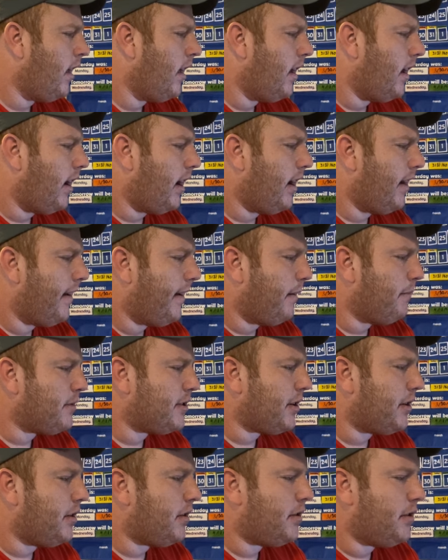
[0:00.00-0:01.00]
So
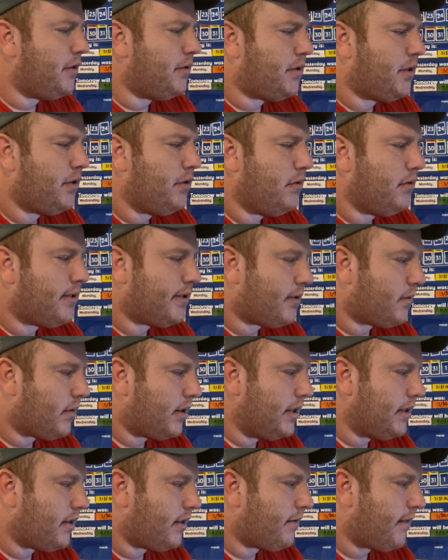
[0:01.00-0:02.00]
you'll do 2
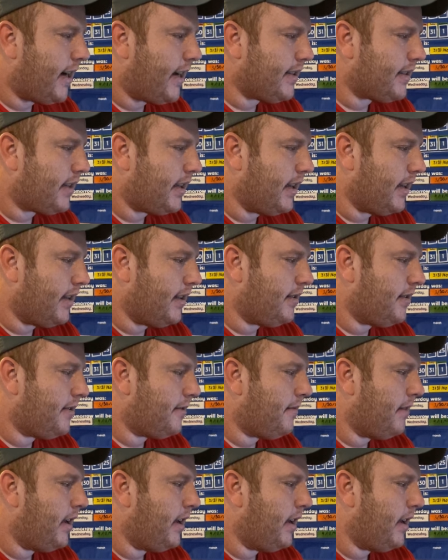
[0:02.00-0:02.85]
stories on RazKids,